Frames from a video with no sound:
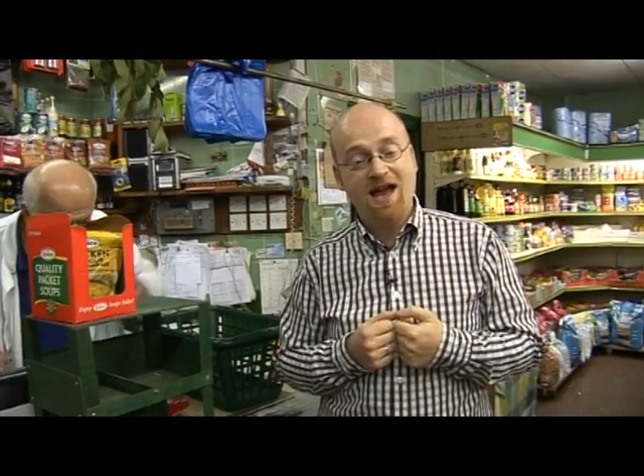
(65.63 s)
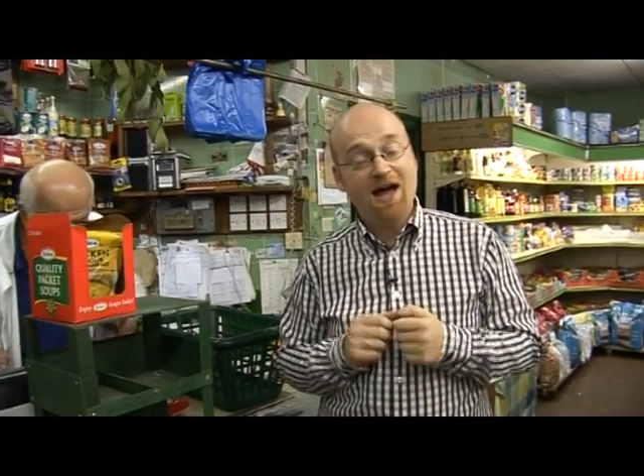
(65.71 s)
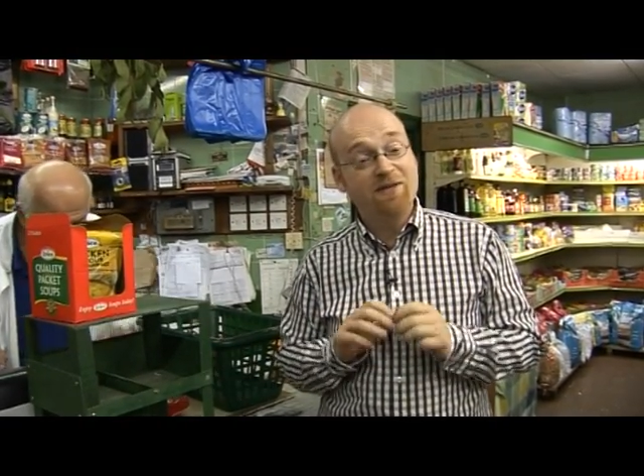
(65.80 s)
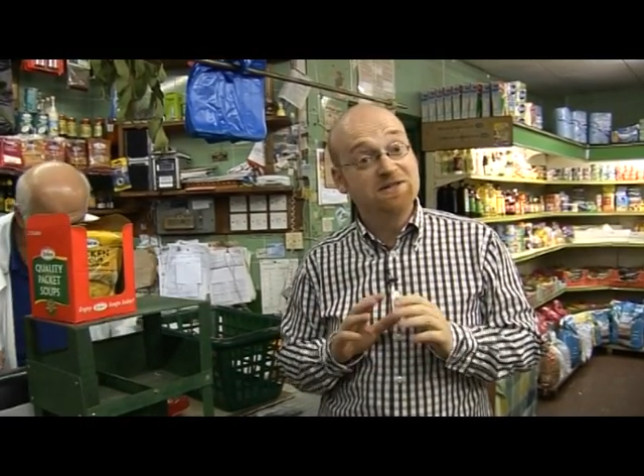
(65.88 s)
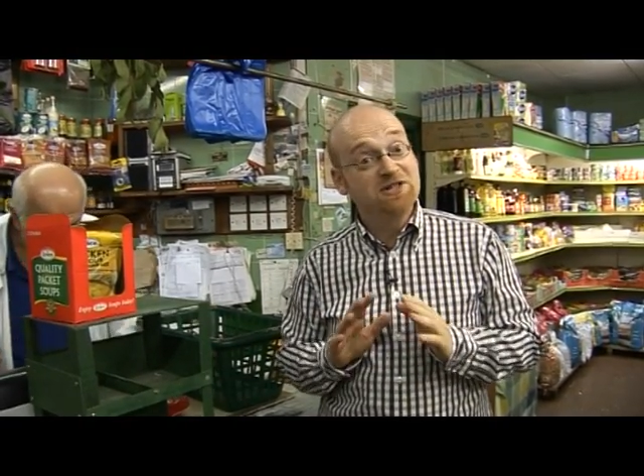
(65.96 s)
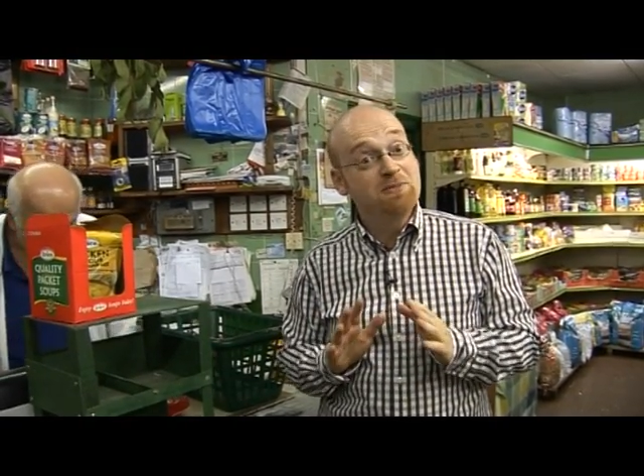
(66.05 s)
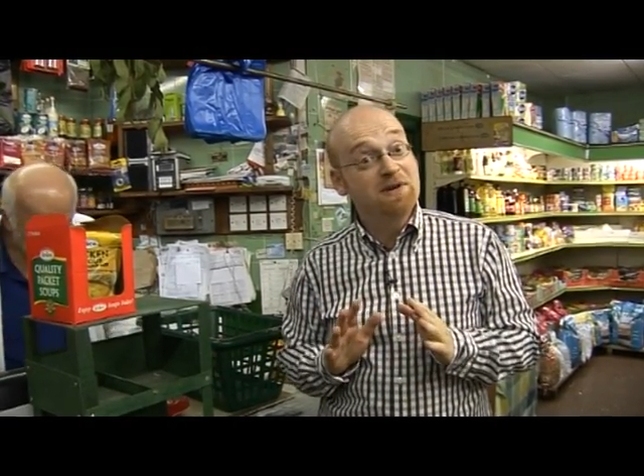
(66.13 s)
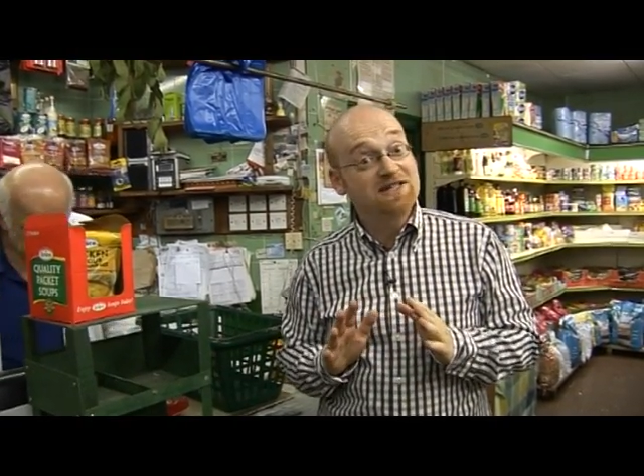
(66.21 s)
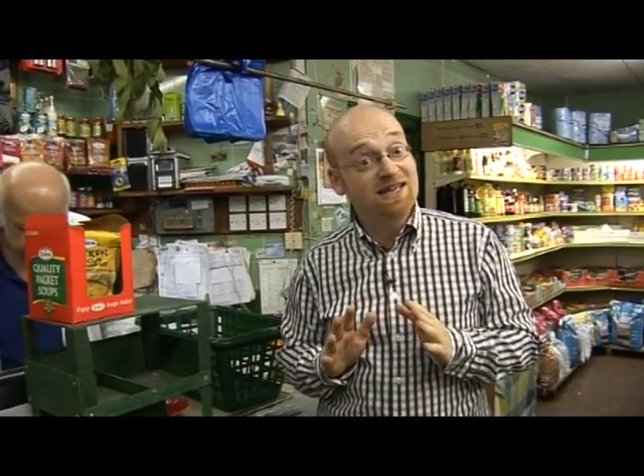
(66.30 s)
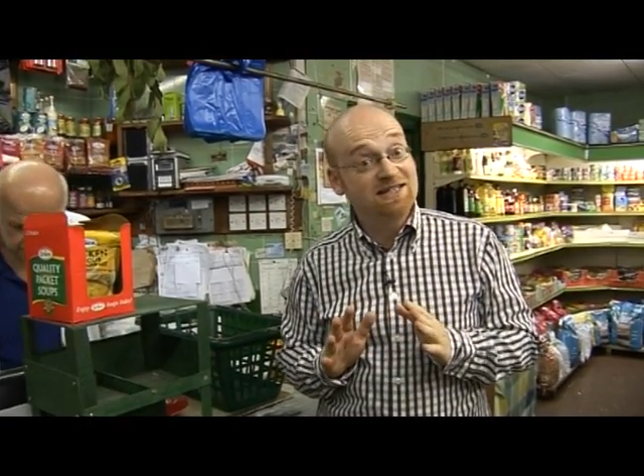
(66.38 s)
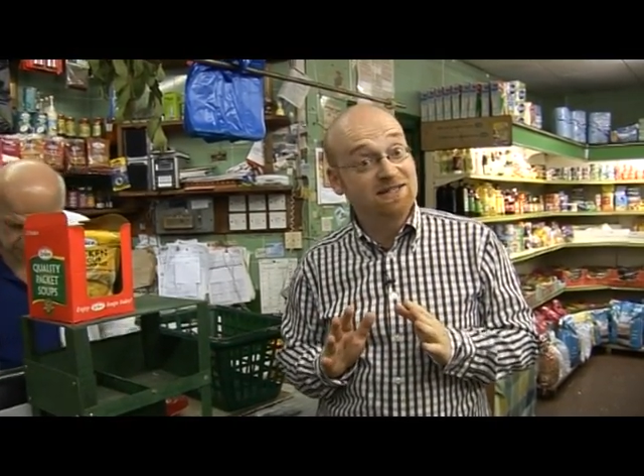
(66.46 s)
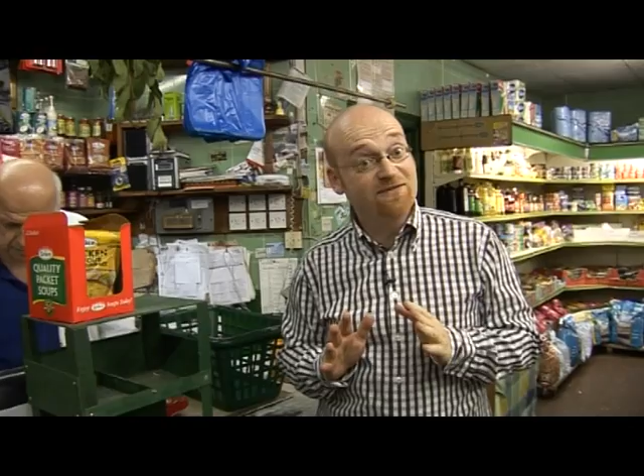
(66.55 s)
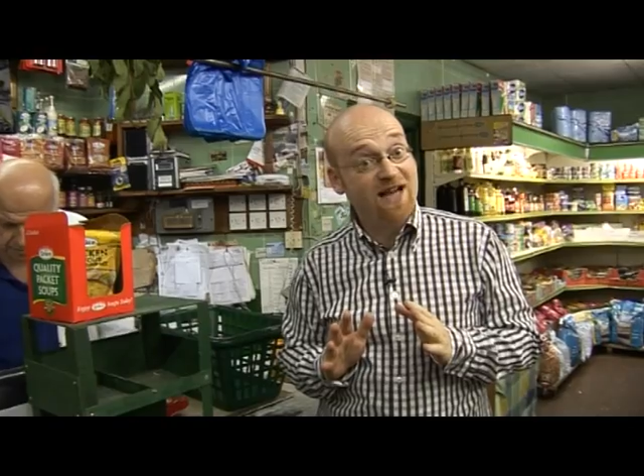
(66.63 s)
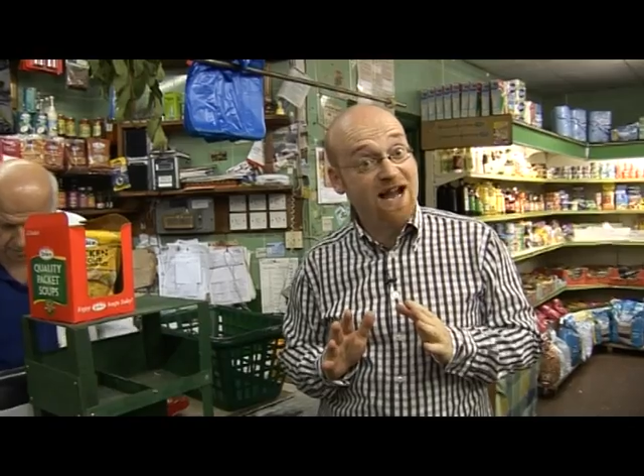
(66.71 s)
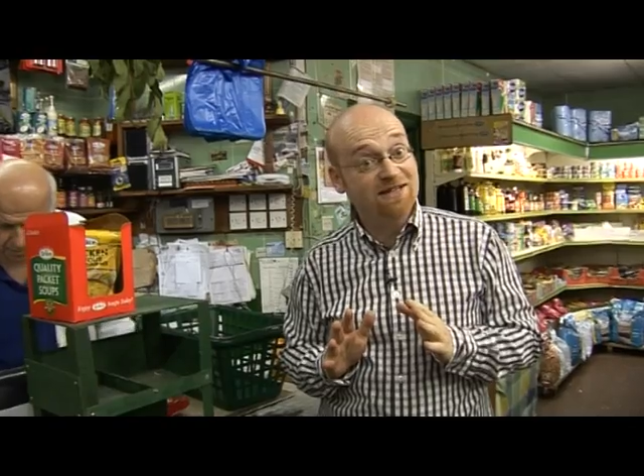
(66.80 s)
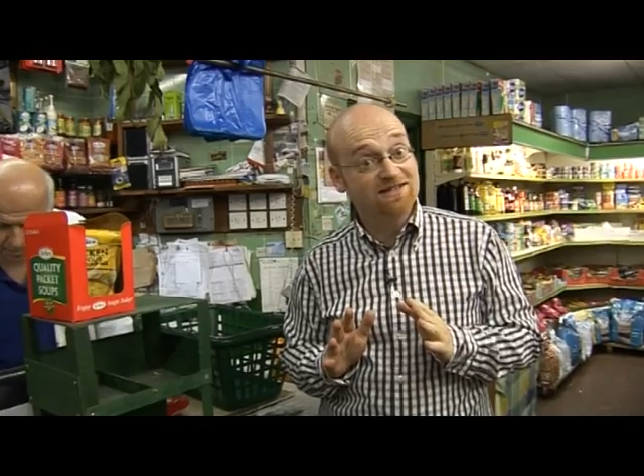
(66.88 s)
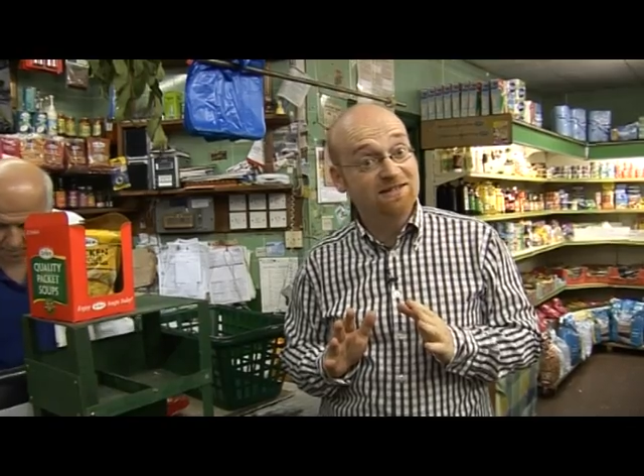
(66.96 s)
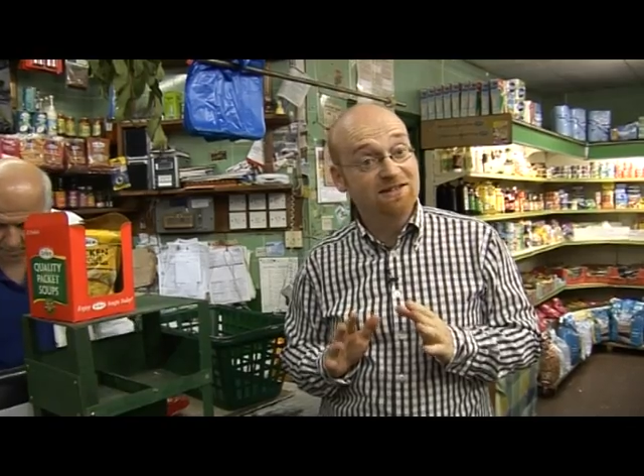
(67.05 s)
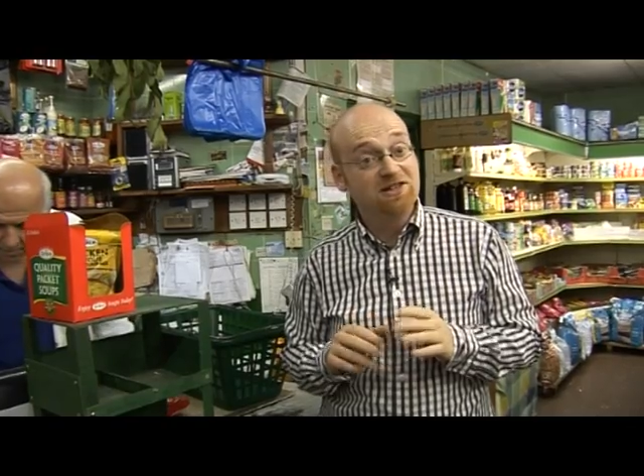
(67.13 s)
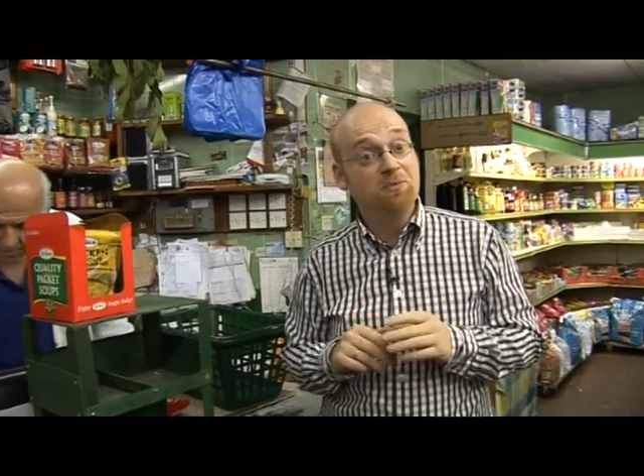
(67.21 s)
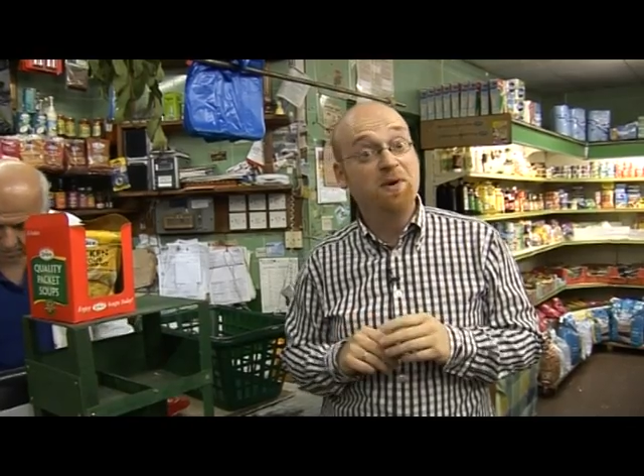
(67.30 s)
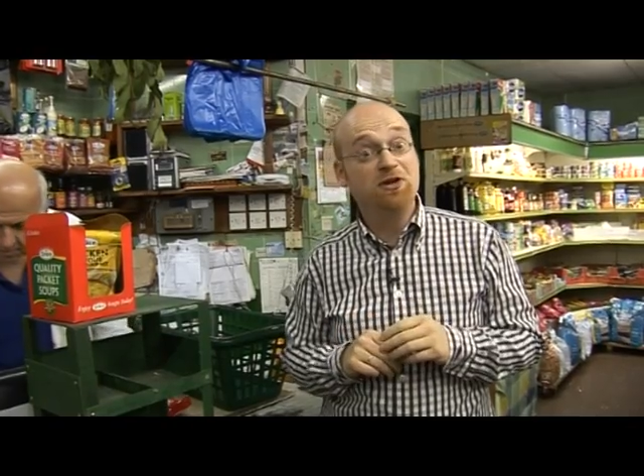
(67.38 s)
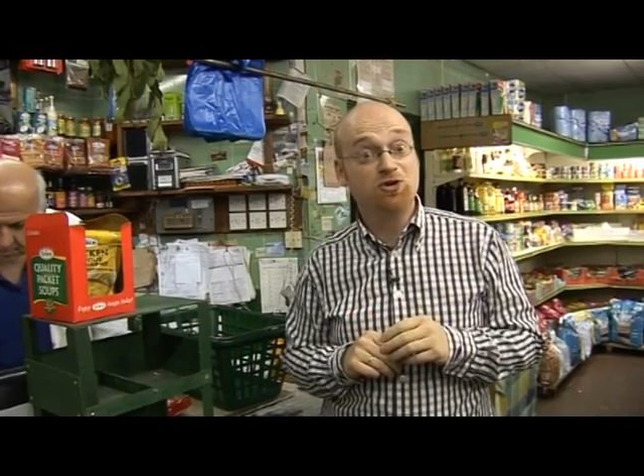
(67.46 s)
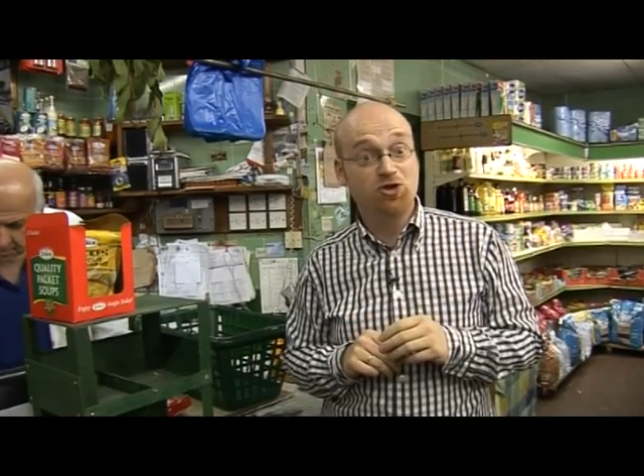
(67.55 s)
And there's no better test of that than
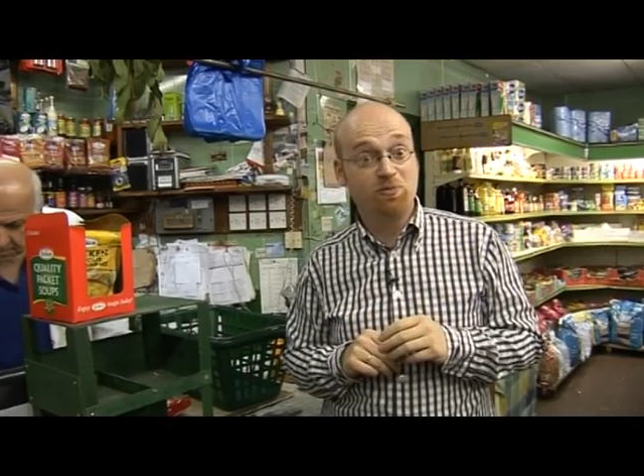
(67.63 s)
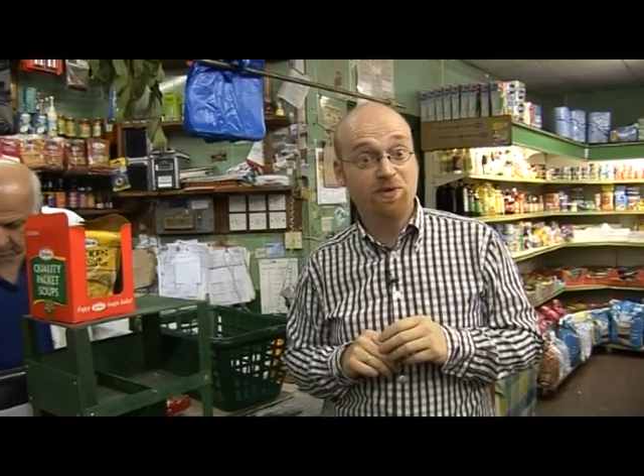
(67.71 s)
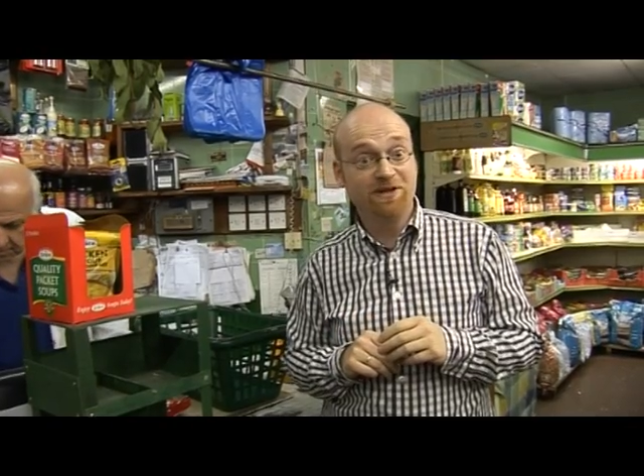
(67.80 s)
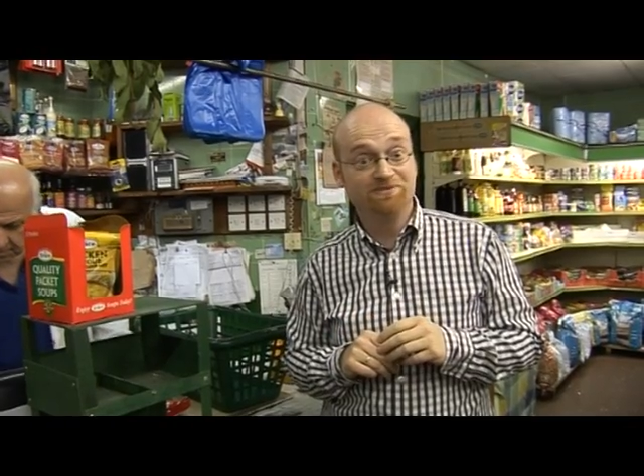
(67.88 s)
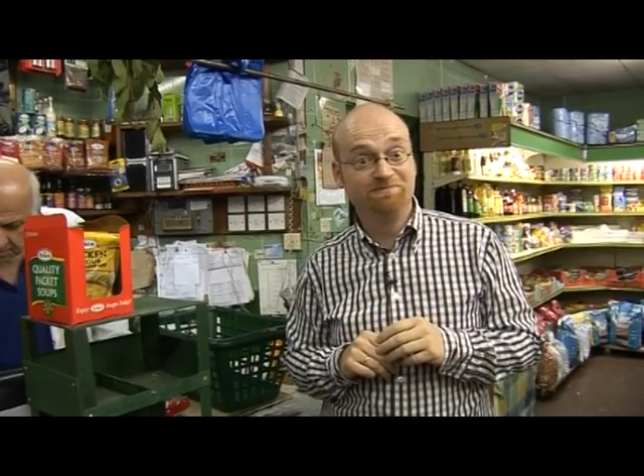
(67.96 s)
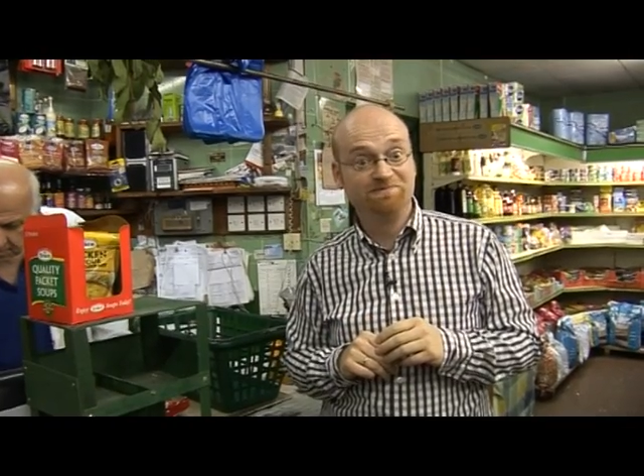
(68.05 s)
when you're shopping.